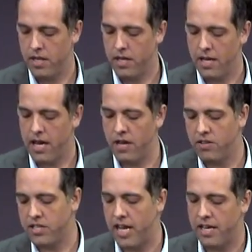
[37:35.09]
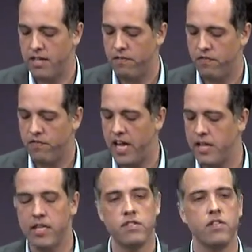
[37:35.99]
not understanding that
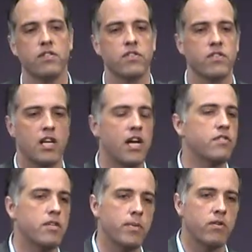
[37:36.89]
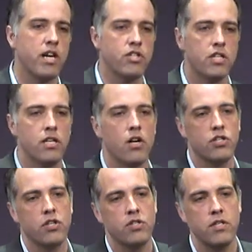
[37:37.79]
failing to discuss immigration in our
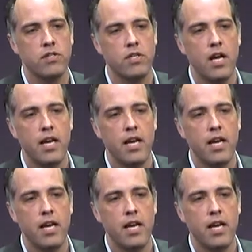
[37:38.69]
churches